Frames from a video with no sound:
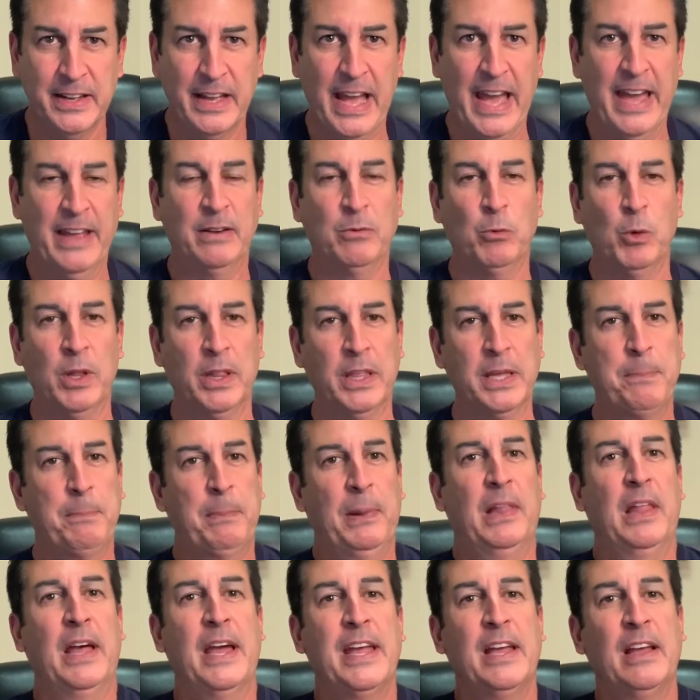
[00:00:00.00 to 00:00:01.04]
And will he
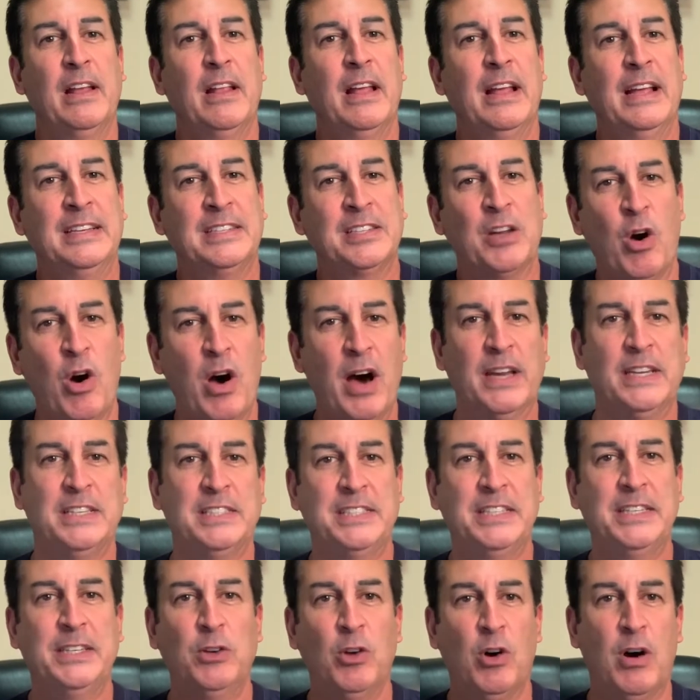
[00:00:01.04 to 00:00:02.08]
play as hard
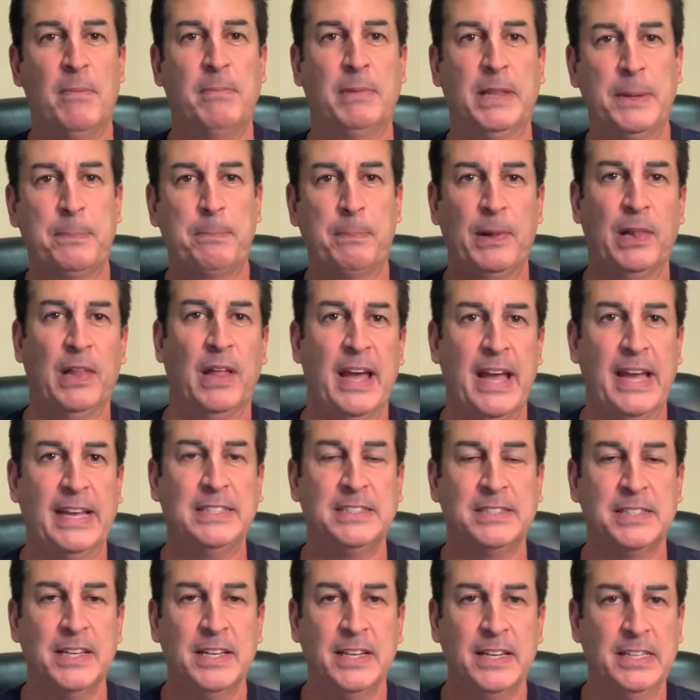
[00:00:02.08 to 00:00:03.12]
as he normally
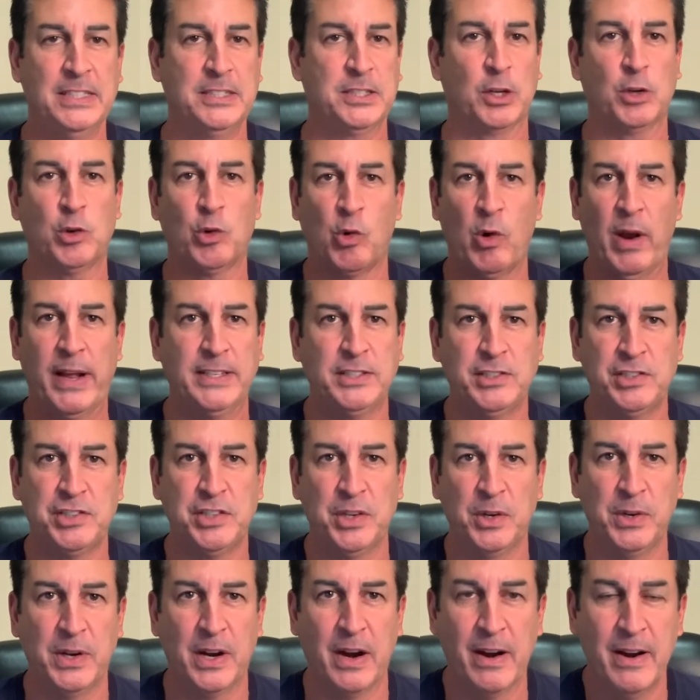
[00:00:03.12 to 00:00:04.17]
plays? He's a great
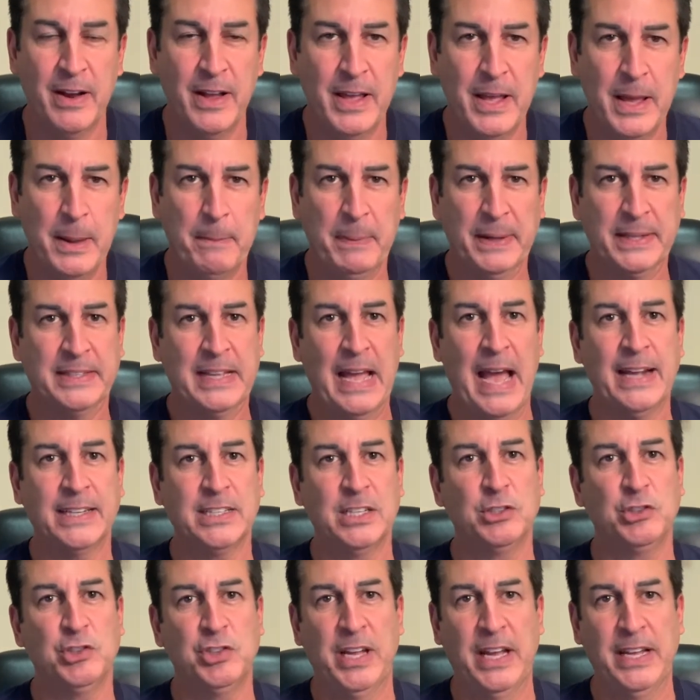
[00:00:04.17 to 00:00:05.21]
shooter. But that
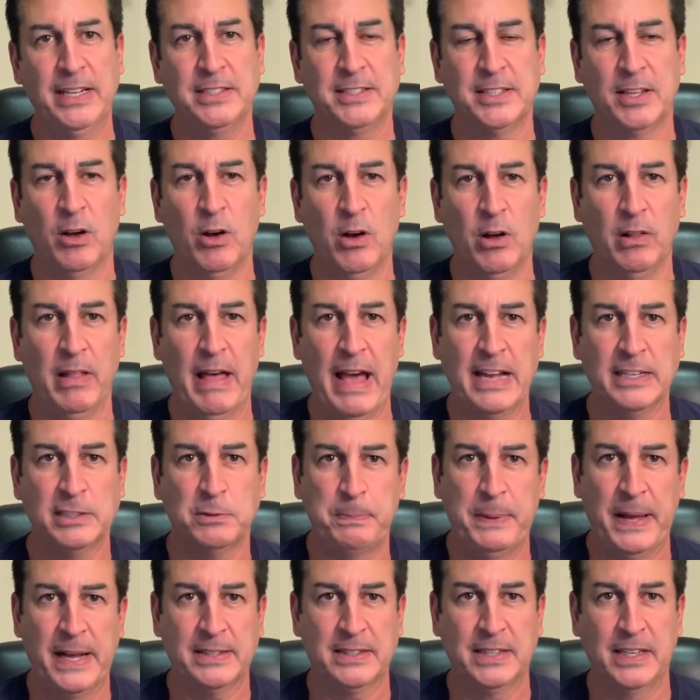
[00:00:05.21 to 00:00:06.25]
could change the whole
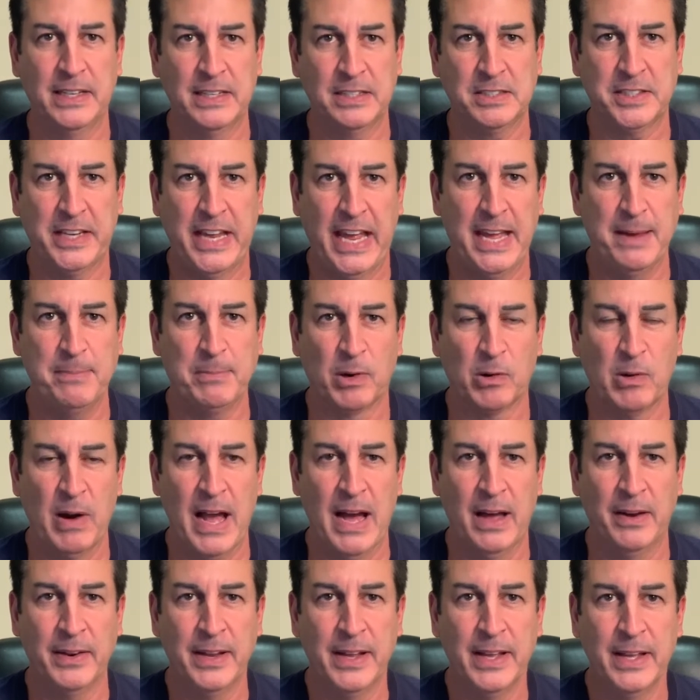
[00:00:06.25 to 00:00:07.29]
aspect of this game
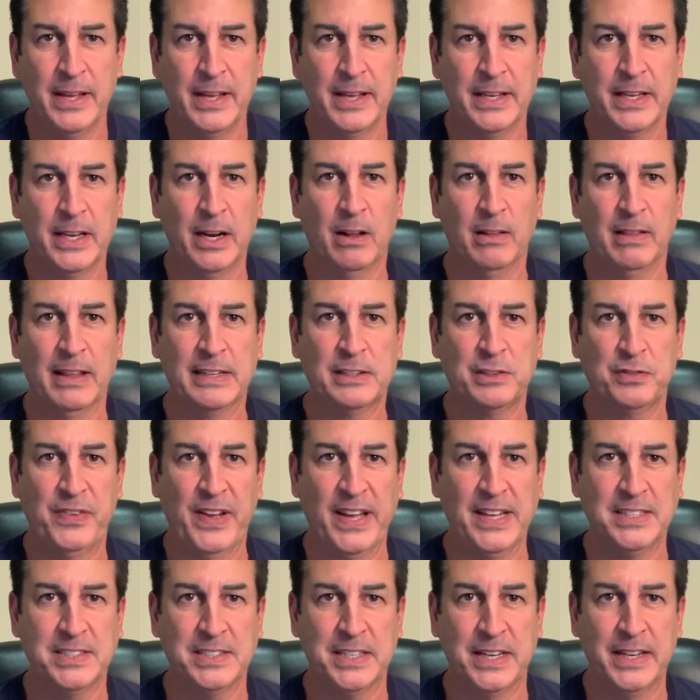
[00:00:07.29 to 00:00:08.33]
around. You know, let's
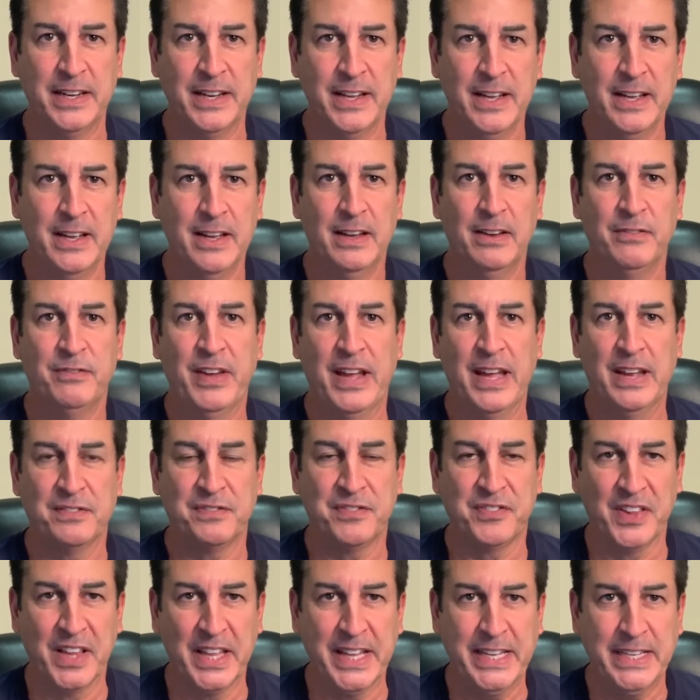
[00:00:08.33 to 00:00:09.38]
face it, Van
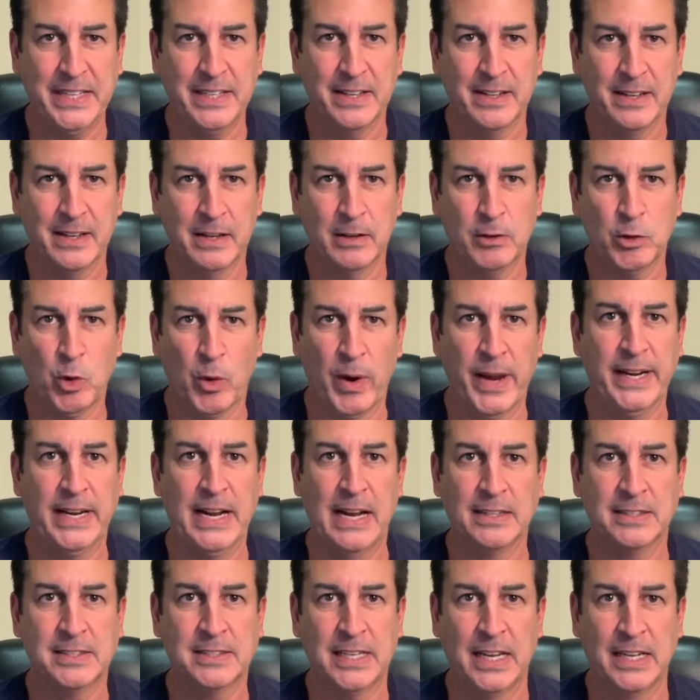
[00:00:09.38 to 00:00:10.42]
Fleet, great
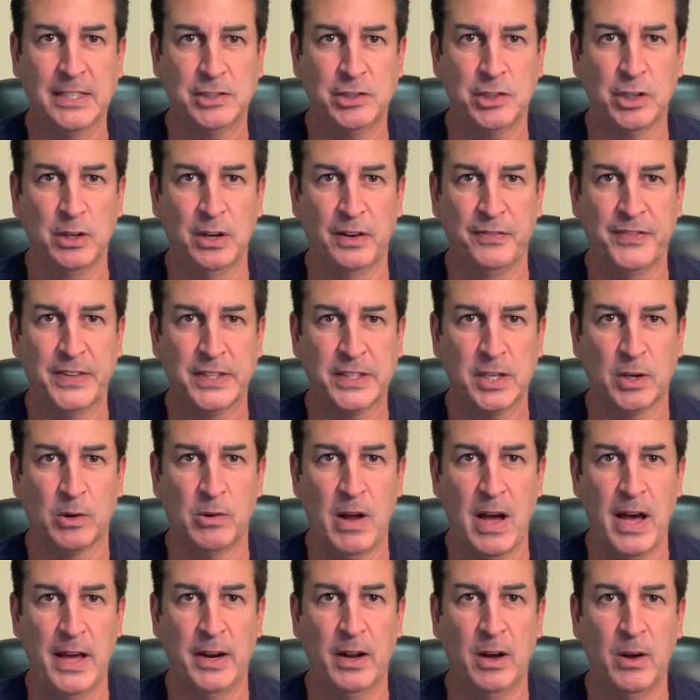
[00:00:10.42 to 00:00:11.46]
outside shooter for
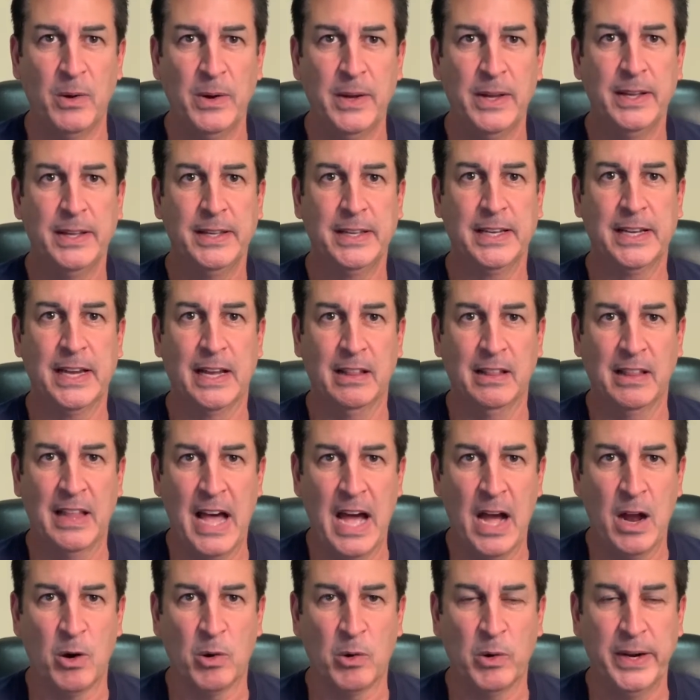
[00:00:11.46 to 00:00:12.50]
Toronto. You got
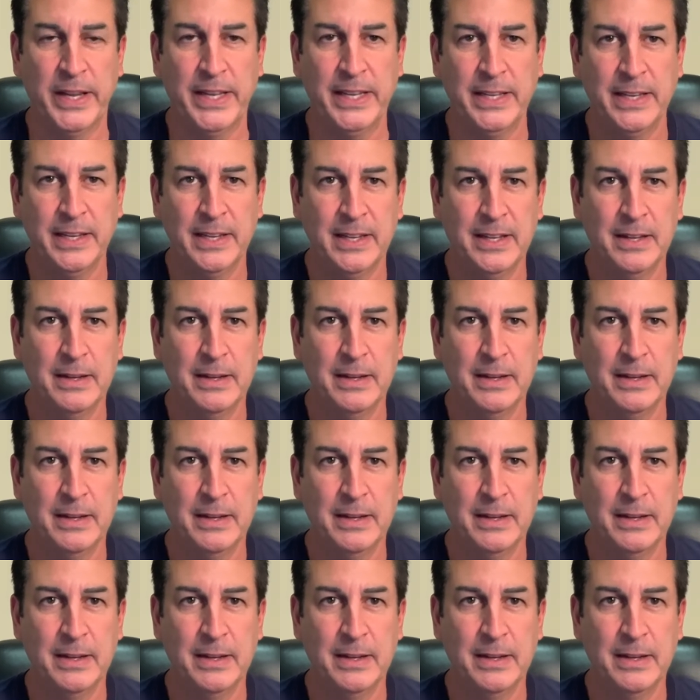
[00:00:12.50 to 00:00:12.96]
Lowry,